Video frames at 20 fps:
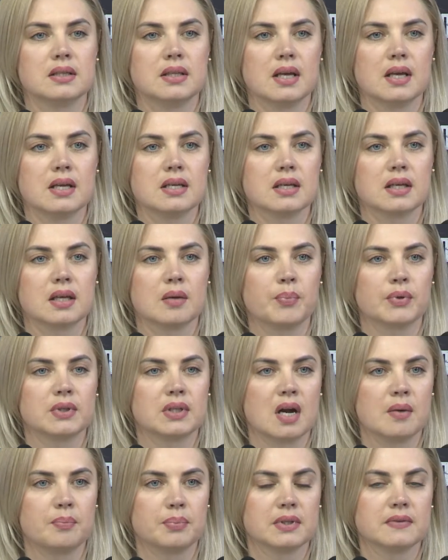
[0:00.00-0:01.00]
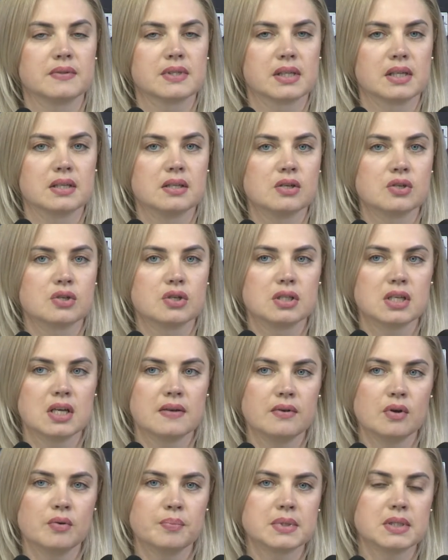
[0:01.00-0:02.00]
and
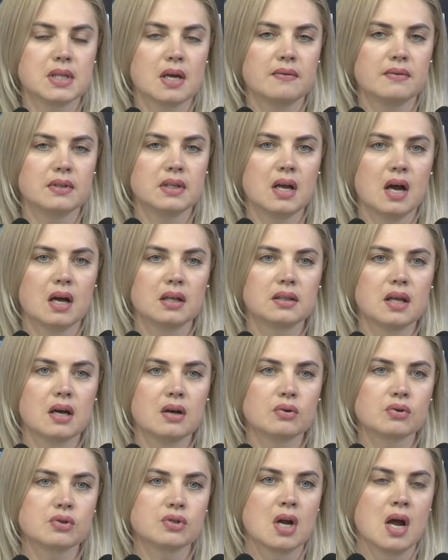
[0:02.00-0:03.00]
we also